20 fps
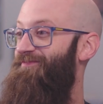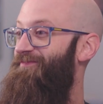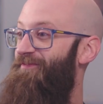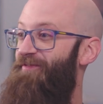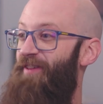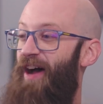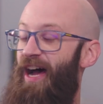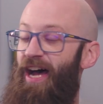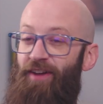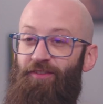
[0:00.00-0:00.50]

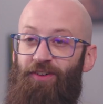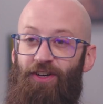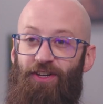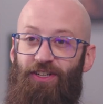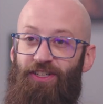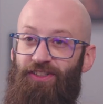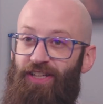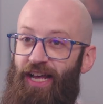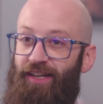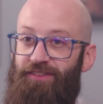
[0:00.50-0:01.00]

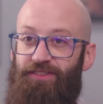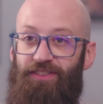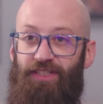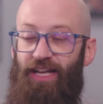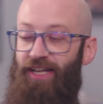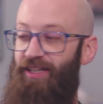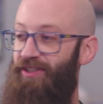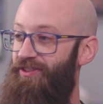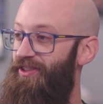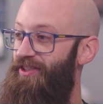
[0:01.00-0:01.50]

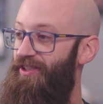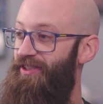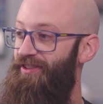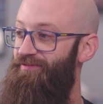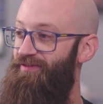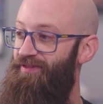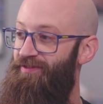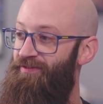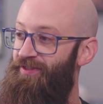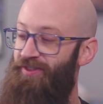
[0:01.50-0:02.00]
$500,000 on a
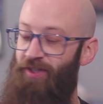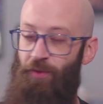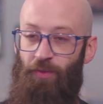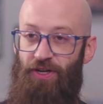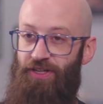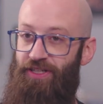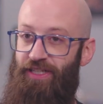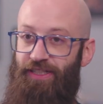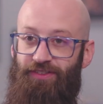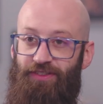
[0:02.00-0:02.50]

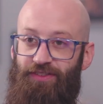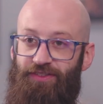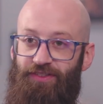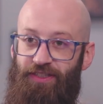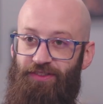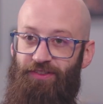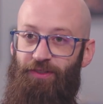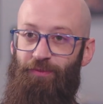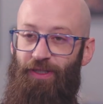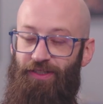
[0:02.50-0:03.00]
somewhat decent
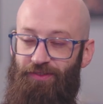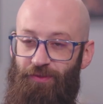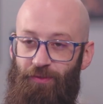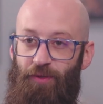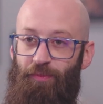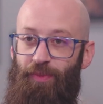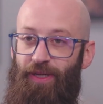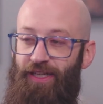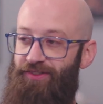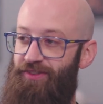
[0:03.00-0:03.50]
system, get some
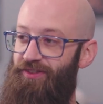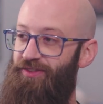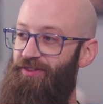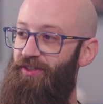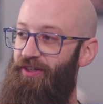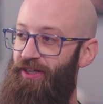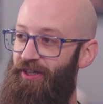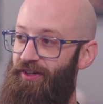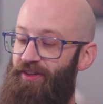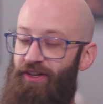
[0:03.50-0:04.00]
good pieces, you'll
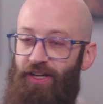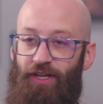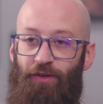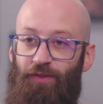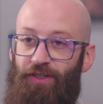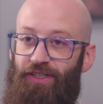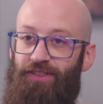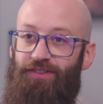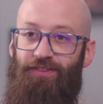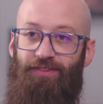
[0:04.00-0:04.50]
hear the
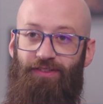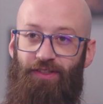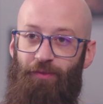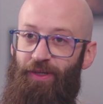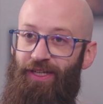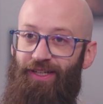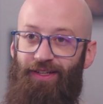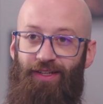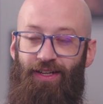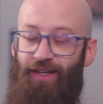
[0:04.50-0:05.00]
difference. I
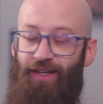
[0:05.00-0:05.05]
mean,